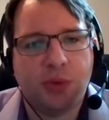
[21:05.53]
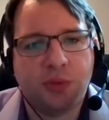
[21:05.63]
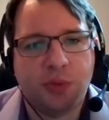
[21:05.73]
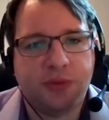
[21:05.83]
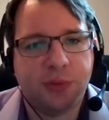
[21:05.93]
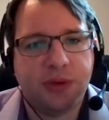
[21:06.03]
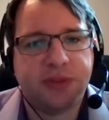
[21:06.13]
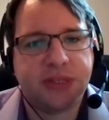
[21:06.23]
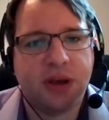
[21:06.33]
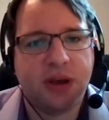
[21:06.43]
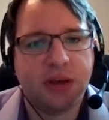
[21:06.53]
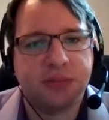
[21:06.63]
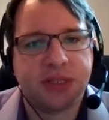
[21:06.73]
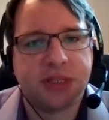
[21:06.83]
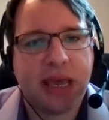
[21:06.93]
with the
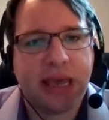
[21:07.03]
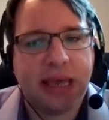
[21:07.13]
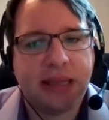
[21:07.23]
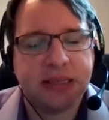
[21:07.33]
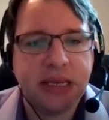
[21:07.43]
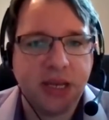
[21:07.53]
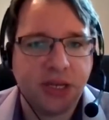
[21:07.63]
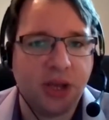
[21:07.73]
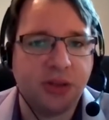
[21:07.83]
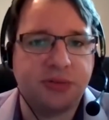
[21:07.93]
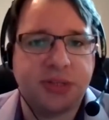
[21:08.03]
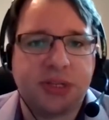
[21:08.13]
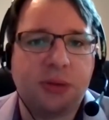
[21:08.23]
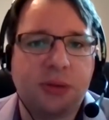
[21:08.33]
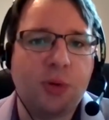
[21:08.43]
times, and there is
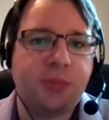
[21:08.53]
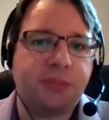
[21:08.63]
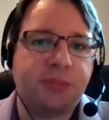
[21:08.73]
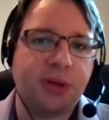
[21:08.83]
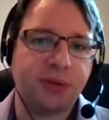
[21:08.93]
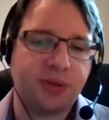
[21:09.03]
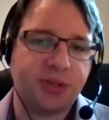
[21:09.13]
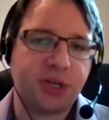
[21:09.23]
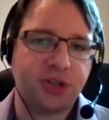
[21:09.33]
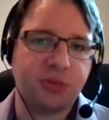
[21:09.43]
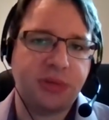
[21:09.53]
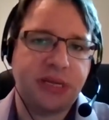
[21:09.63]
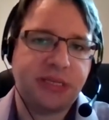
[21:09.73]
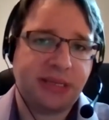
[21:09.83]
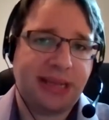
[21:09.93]
a lot more people on social
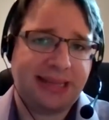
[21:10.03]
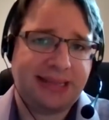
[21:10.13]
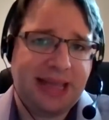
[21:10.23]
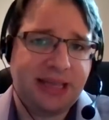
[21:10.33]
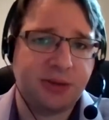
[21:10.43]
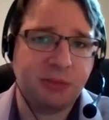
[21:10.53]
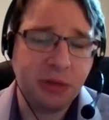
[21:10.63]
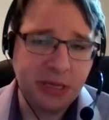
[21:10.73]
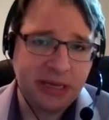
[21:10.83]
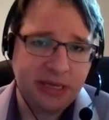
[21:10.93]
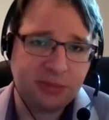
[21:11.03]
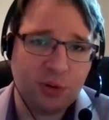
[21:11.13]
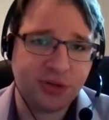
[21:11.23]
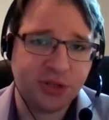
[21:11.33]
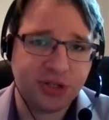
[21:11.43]
media, and that is an
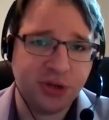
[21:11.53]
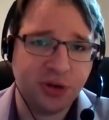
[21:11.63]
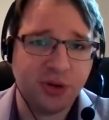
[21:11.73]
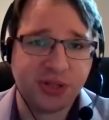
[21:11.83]
important tool.